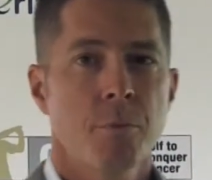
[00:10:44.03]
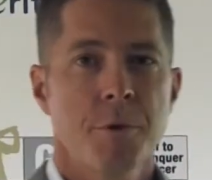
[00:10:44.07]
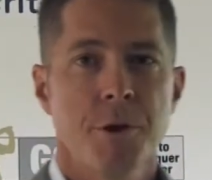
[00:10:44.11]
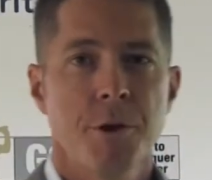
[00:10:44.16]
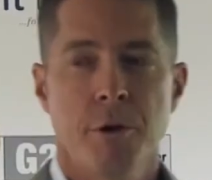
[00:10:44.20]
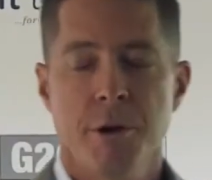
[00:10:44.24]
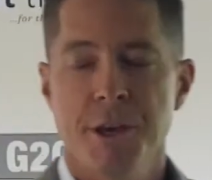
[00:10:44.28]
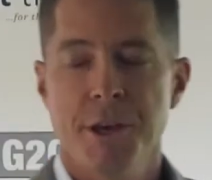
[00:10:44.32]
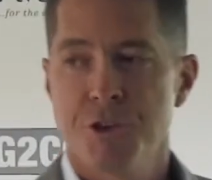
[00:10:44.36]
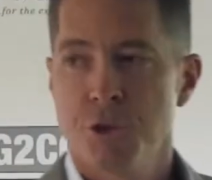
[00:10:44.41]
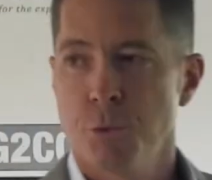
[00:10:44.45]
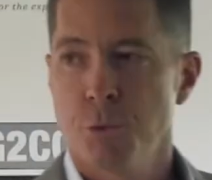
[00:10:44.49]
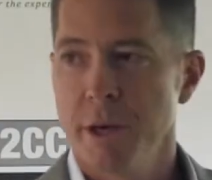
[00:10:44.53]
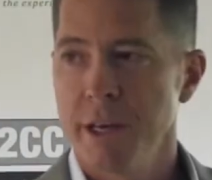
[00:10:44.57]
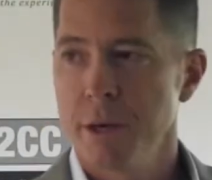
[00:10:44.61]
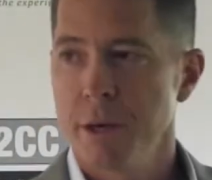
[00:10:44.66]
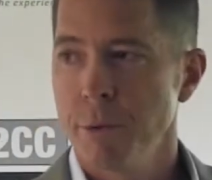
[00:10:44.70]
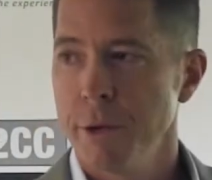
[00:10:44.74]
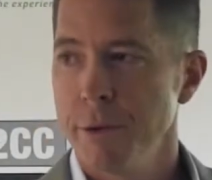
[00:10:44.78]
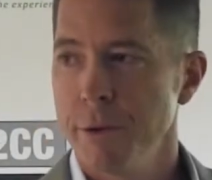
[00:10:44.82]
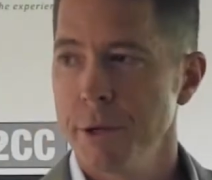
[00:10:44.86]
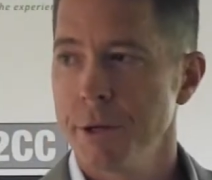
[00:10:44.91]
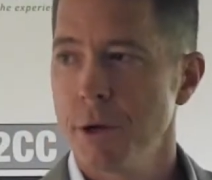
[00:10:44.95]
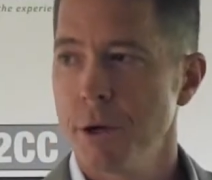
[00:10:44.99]
You know, each
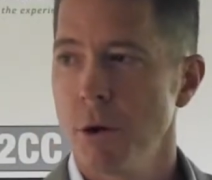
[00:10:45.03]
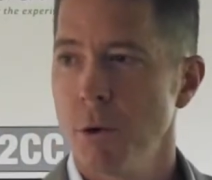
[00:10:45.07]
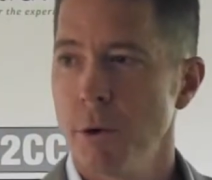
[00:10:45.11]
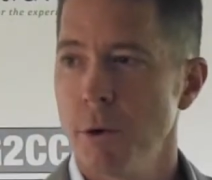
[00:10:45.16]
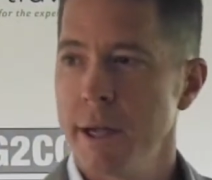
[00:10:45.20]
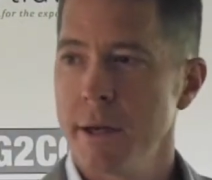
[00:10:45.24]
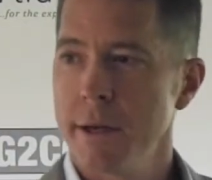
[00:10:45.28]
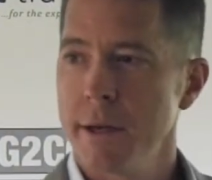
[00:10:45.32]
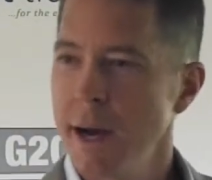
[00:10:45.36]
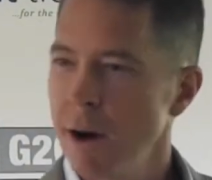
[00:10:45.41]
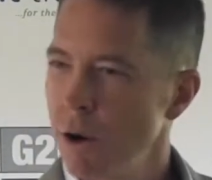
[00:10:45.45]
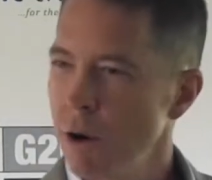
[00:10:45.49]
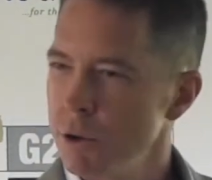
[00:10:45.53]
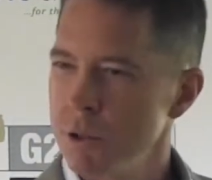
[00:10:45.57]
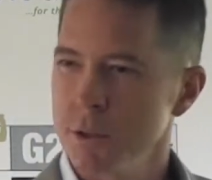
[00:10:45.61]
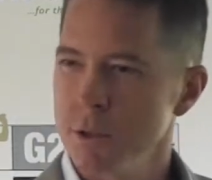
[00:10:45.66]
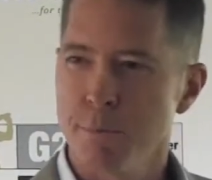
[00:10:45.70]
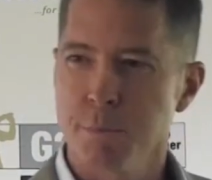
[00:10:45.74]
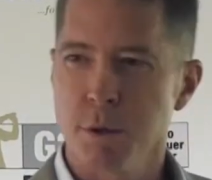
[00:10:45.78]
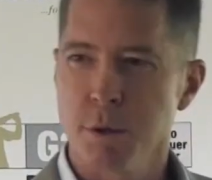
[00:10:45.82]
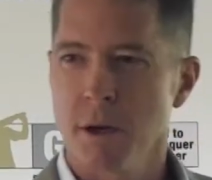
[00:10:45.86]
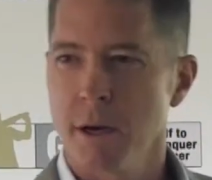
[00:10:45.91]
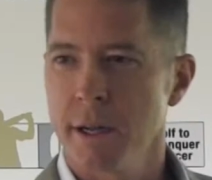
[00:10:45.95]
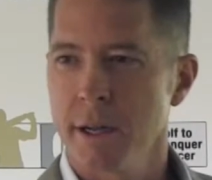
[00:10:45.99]
week we would go in, how's
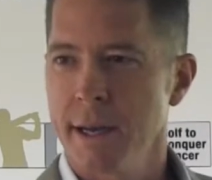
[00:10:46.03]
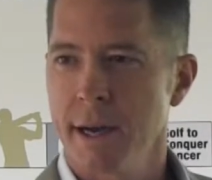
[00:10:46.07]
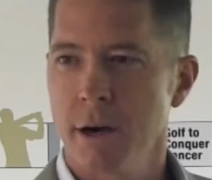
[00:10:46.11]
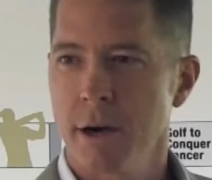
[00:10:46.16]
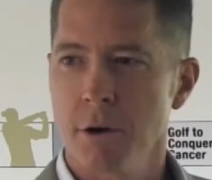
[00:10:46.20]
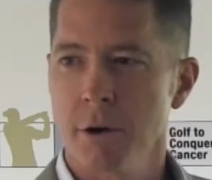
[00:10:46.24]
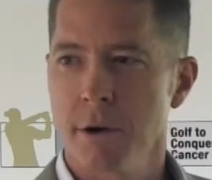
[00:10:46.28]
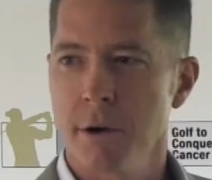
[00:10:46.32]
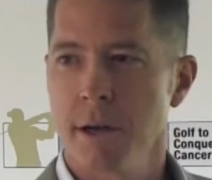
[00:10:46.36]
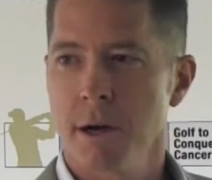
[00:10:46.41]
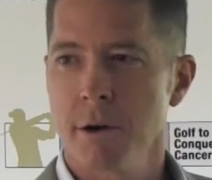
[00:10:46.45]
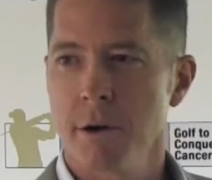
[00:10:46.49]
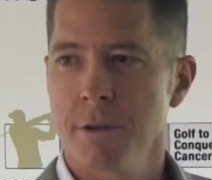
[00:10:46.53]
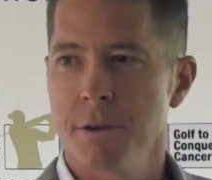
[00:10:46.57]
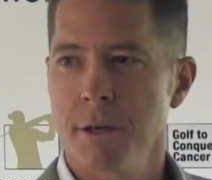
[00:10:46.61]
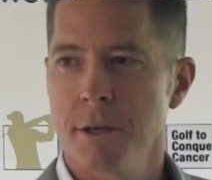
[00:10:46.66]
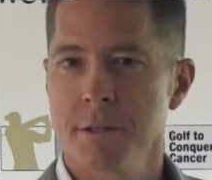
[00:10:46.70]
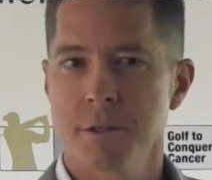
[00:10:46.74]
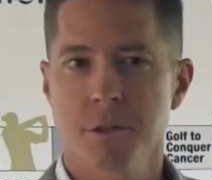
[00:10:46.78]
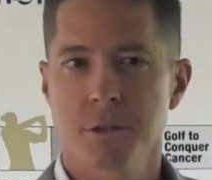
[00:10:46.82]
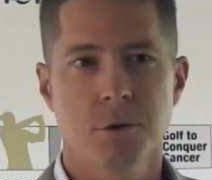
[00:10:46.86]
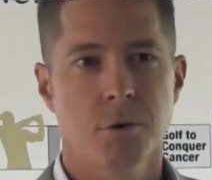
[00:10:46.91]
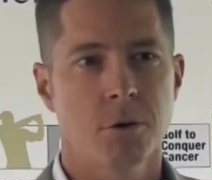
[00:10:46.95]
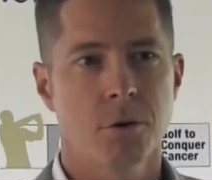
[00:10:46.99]
the blood, how are
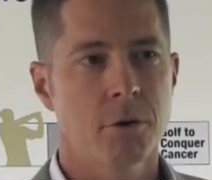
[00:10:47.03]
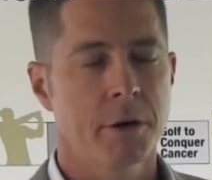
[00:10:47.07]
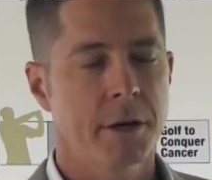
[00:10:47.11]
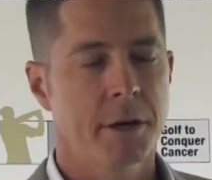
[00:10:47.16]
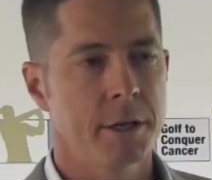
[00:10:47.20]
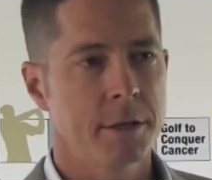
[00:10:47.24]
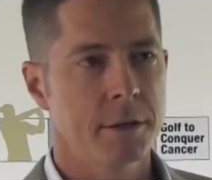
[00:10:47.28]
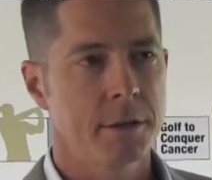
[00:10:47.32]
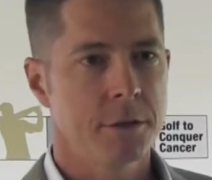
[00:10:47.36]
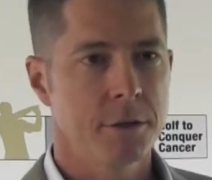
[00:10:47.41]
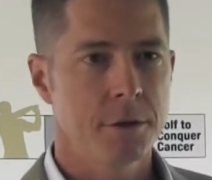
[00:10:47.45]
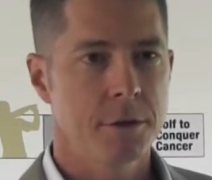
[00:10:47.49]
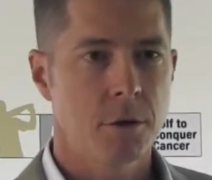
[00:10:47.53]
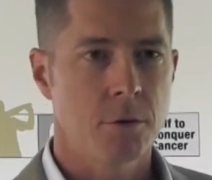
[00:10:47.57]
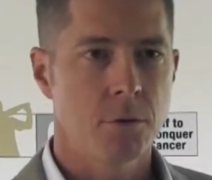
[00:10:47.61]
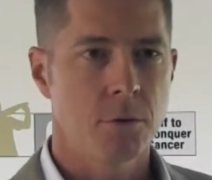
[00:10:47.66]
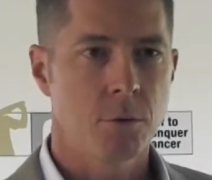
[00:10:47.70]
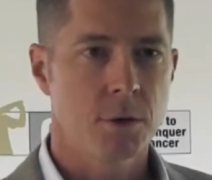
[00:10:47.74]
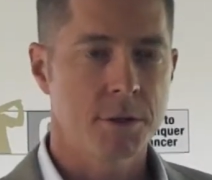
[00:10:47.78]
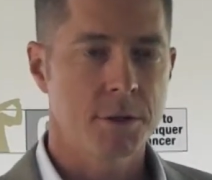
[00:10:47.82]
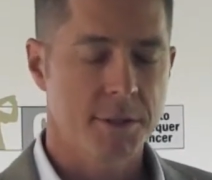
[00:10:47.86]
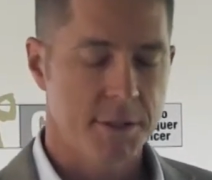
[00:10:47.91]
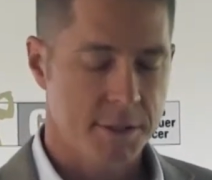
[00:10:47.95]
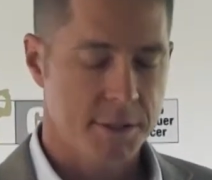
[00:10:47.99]
things going, you
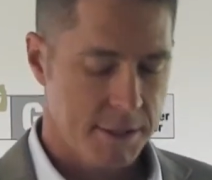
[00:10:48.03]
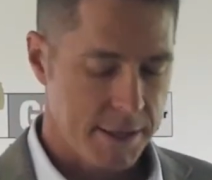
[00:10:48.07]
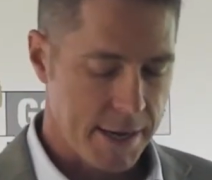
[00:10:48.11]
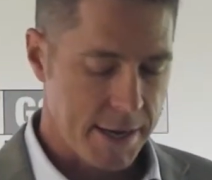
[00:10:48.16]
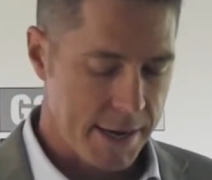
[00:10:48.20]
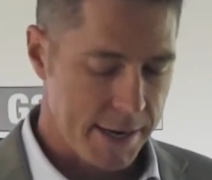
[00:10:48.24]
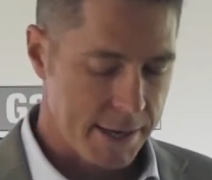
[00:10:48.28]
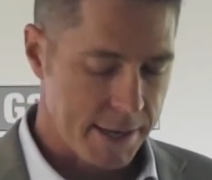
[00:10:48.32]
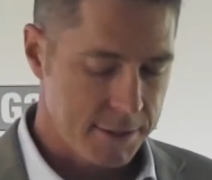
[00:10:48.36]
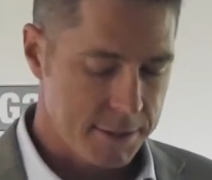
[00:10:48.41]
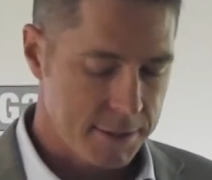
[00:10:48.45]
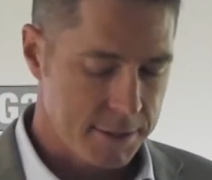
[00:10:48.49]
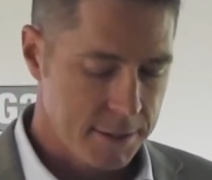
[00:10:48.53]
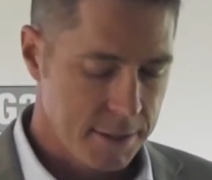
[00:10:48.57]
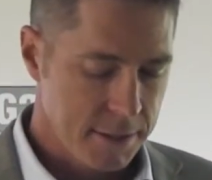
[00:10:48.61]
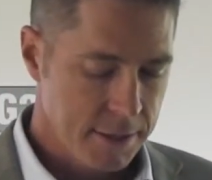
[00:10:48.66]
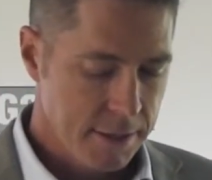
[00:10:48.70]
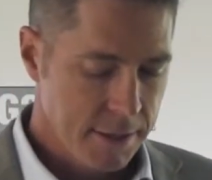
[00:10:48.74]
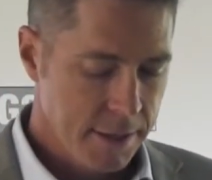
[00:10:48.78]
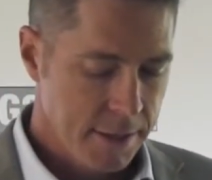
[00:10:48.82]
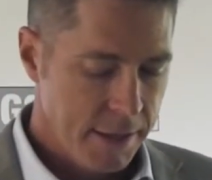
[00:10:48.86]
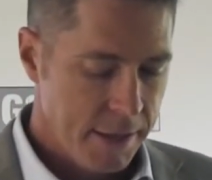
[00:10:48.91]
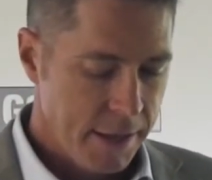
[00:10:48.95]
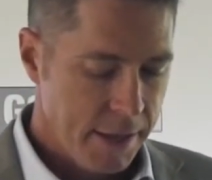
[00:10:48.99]
know, what's the status?
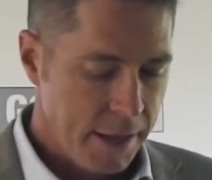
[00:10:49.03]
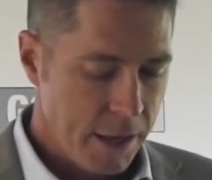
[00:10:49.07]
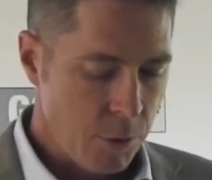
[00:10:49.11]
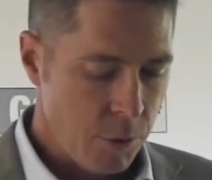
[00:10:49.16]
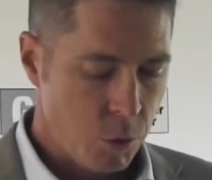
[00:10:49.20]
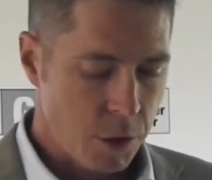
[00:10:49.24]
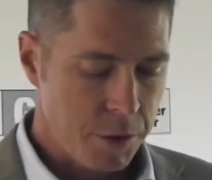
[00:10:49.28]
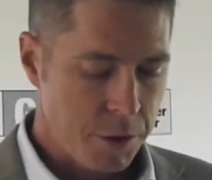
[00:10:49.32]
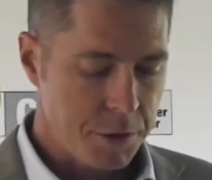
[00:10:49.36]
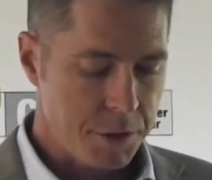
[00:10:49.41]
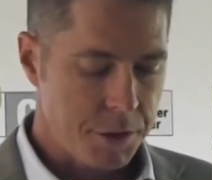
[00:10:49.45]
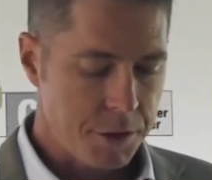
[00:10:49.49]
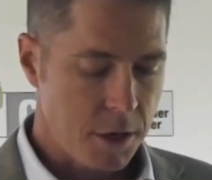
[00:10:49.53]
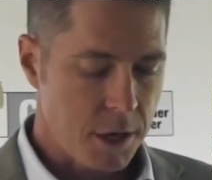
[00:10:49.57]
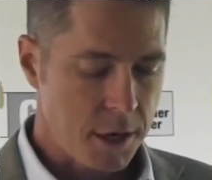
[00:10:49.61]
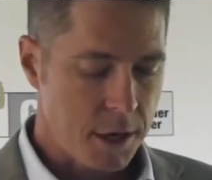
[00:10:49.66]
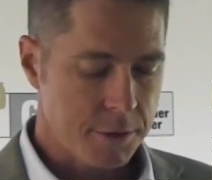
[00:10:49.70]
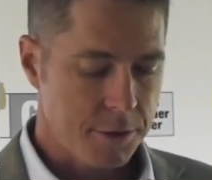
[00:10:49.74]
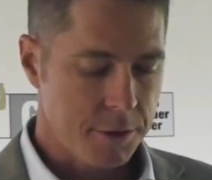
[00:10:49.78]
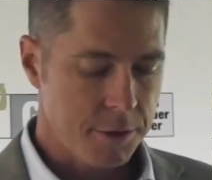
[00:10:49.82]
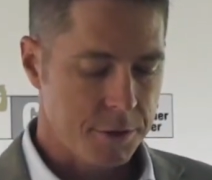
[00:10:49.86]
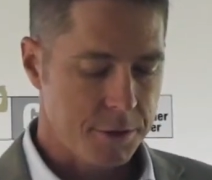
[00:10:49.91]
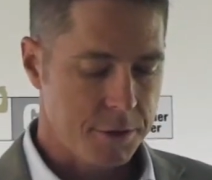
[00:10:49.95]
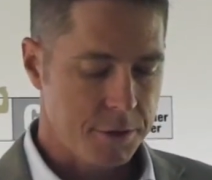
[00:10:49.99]
And one of the
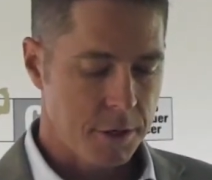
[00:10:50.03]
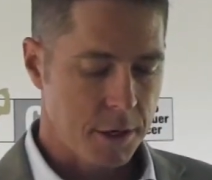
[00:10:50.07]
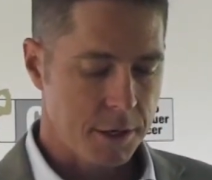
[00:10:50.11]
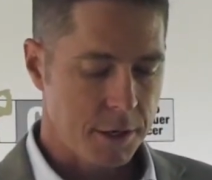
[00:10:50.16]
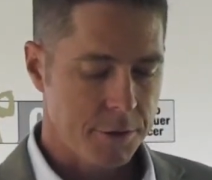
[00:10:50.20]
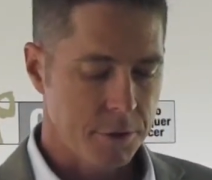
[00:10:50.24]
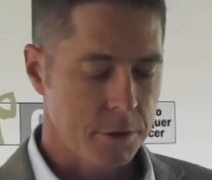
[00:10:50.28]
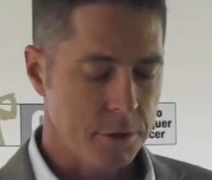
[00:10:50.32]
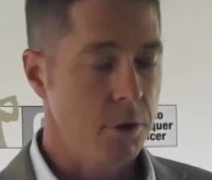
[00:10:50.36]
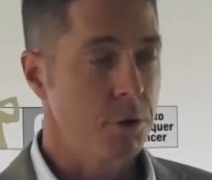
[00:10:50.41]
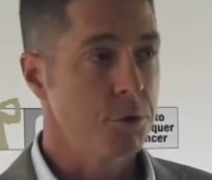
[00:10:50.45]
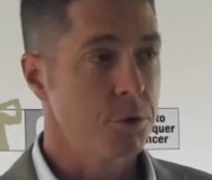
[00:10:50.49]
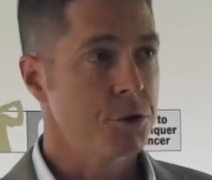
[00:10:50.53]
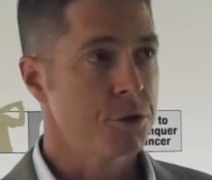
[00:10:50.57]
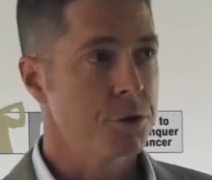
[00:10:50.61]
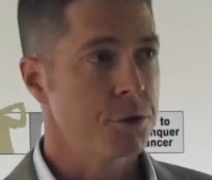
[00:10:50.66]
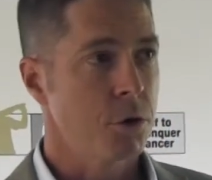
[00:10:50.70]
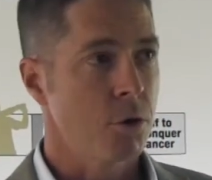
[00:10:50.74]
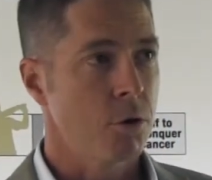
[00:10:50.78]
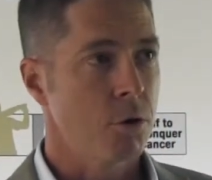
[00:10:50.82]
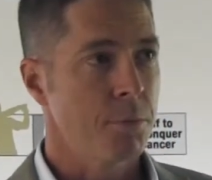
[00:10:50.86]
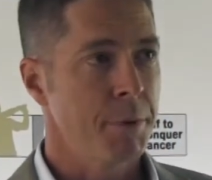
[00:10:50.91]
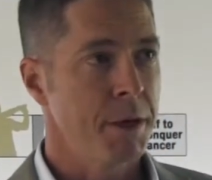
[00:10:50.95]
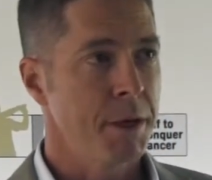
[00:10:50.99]
doctors, Dr. Loach,
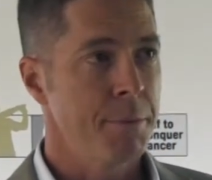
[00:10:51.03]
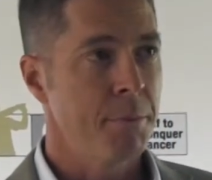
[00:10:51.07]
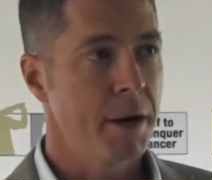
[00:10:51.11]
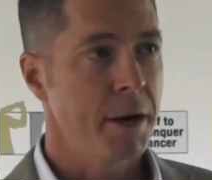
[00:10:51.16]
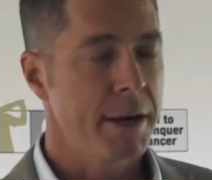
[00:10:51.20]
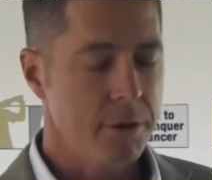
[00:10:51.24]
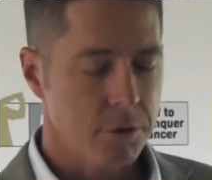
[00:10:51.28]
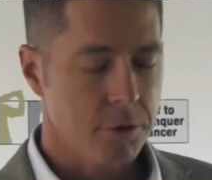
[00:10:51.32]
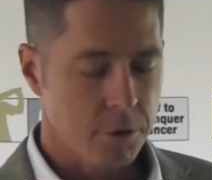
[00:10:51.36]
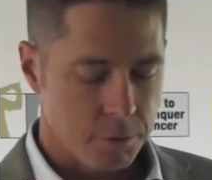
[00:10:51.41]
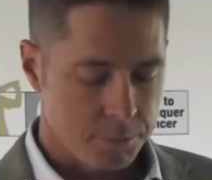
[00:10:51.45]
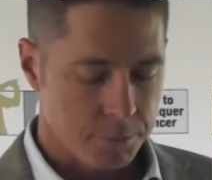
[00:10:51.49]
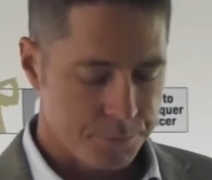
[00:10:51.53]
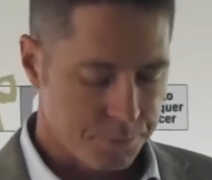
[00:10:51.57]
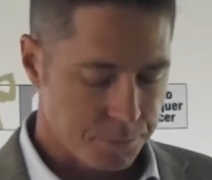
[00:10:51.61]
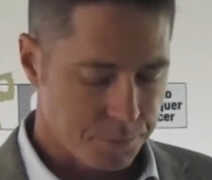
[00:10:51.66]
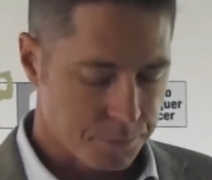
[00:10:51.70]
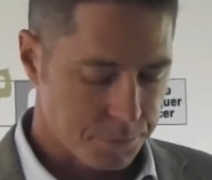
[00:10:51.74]
told me, Michael,